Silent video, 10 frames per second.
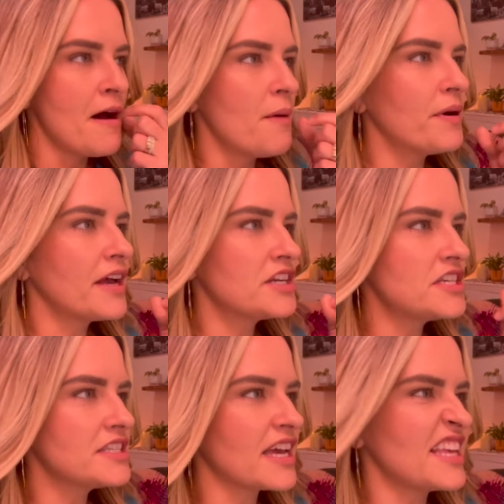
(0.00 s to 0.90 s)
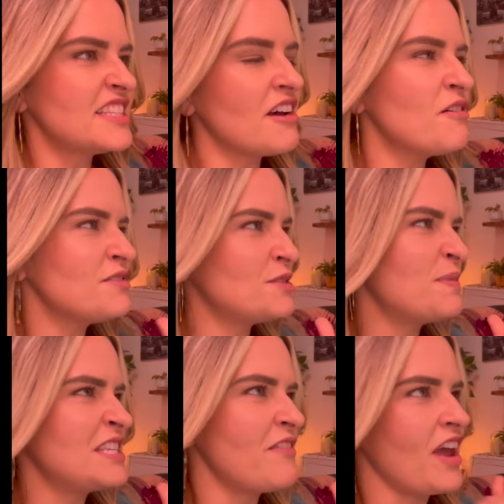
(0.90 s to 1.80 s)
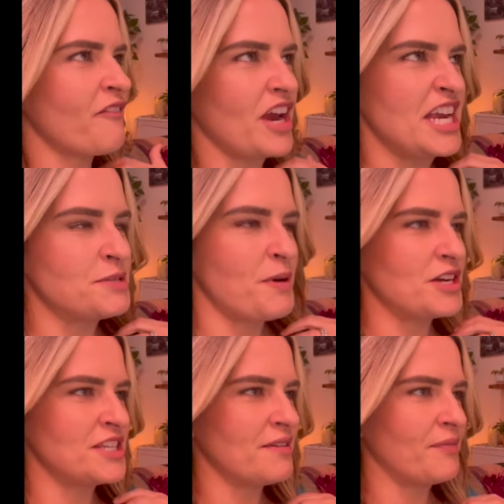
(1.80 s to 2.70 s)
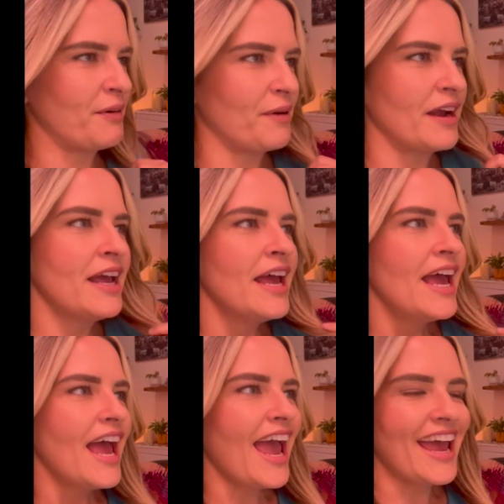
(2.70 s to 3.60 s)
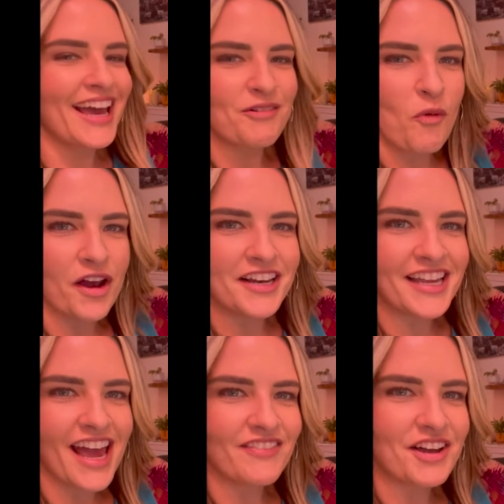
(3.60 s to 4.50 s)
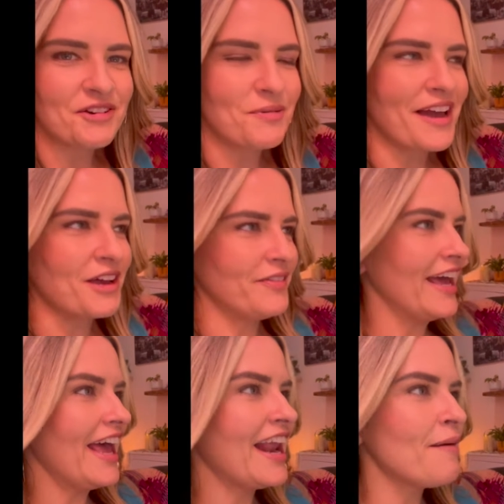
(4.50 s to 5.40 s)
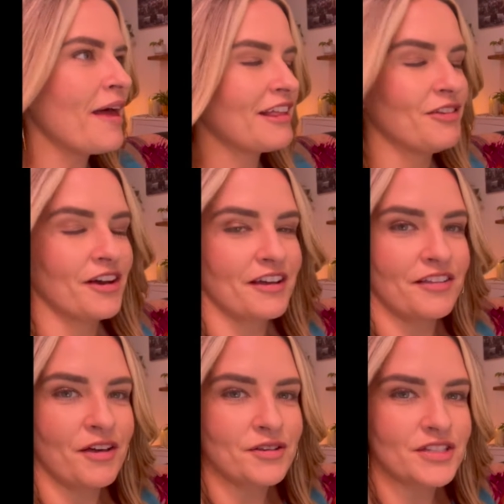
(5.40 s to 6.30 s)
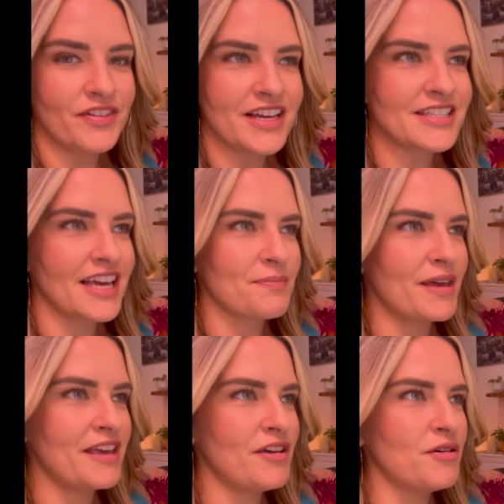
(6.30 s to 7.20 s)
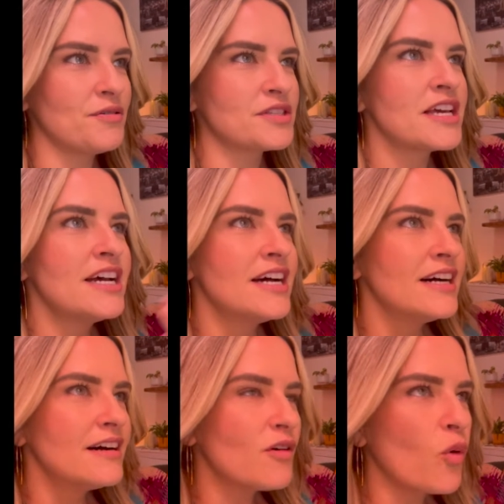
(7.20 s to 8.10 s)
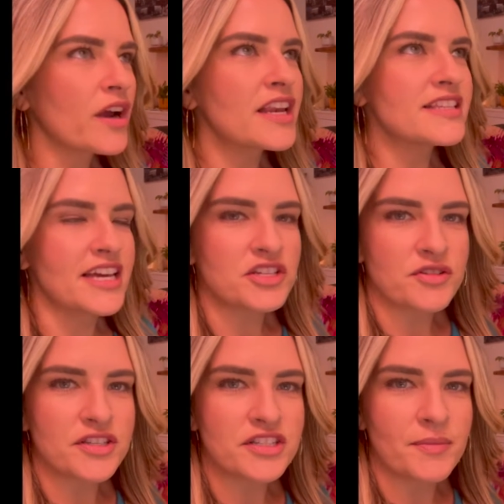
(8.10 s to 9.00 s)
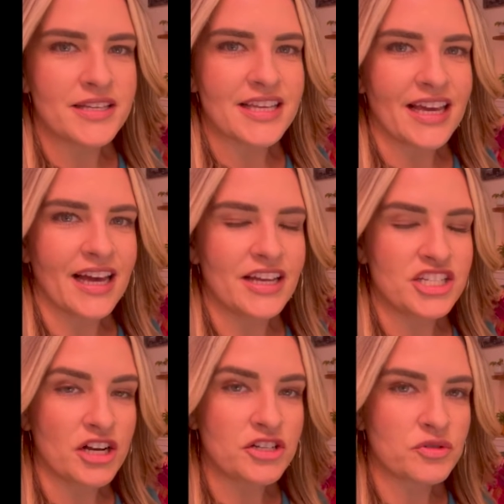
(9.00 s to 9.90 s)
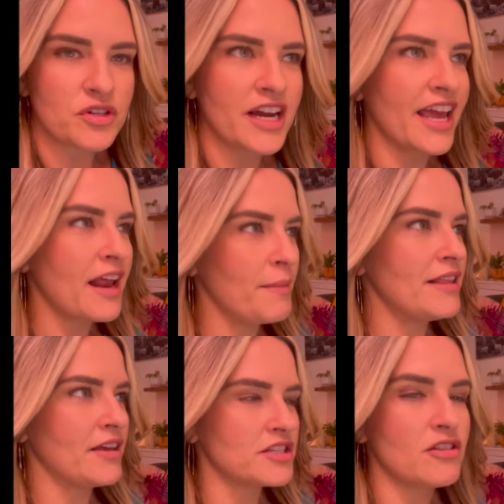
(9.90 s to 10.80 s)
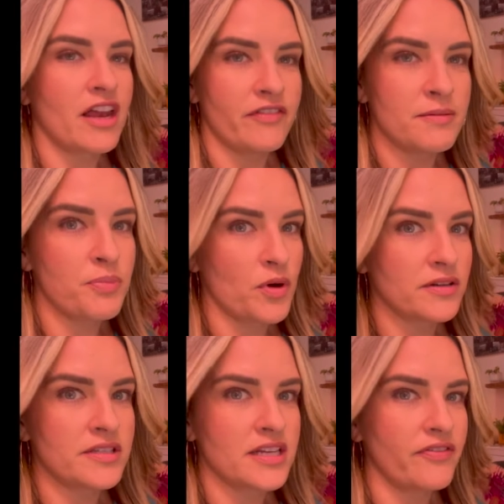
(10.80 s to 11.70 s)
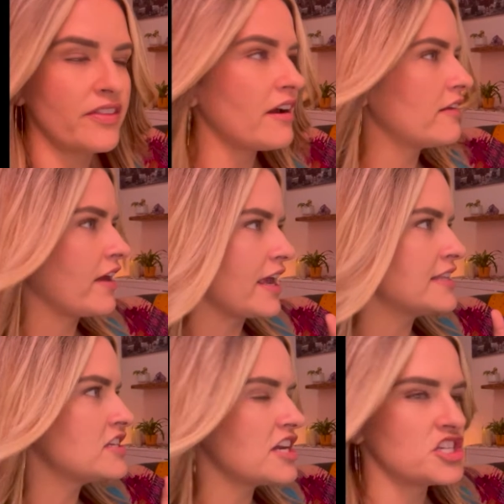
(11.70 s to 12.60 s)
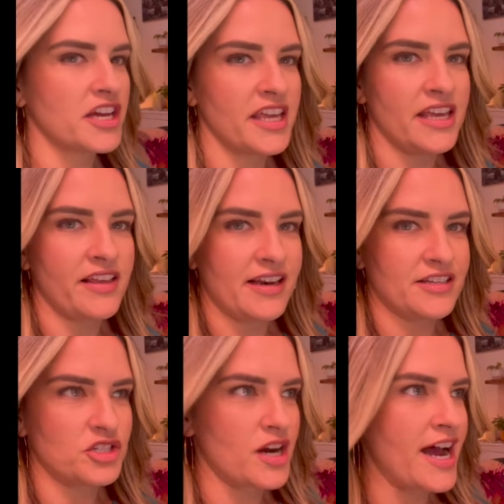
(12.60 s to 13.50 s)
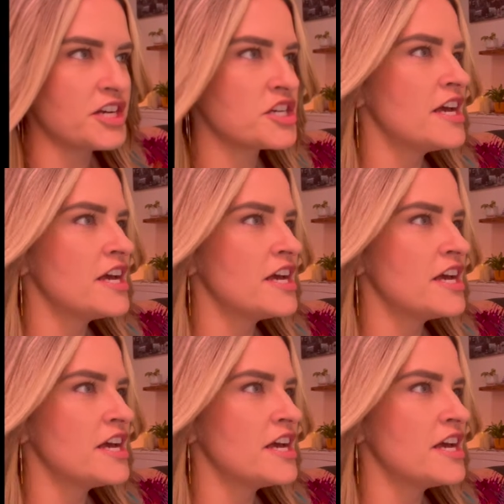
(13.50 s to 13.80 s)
because she's like, it's so specific for each person, and wanted to caveat her way out of it. And I'm like, look, those of us like me whose organizational system is like a junk drawer, and I mean there's a lot of important stuff in there, and like it's not junky in that it's trash,